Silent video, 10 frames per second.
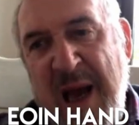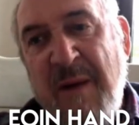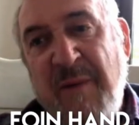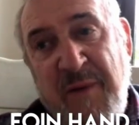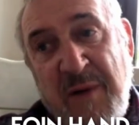
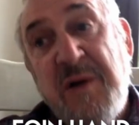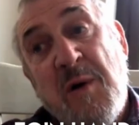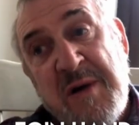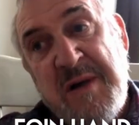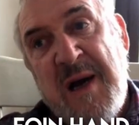not
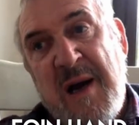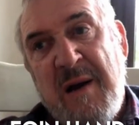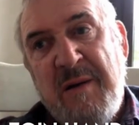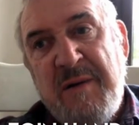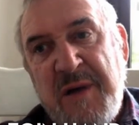helpful
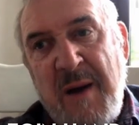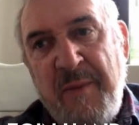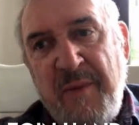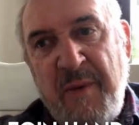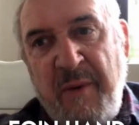towards the
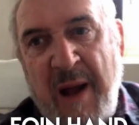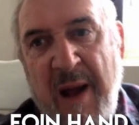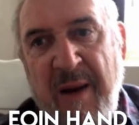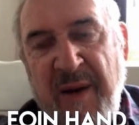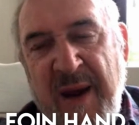Ireland job,
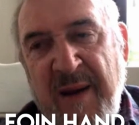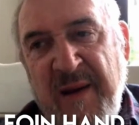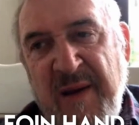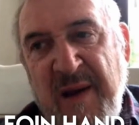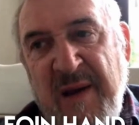and
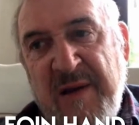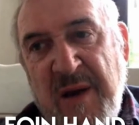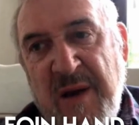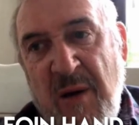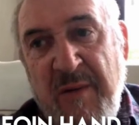
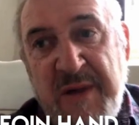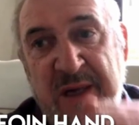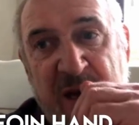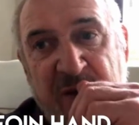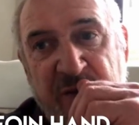so I
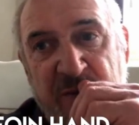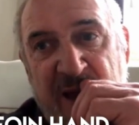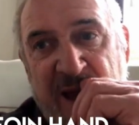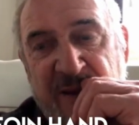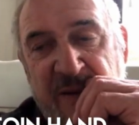resigned
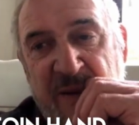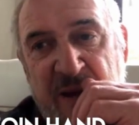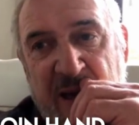from that,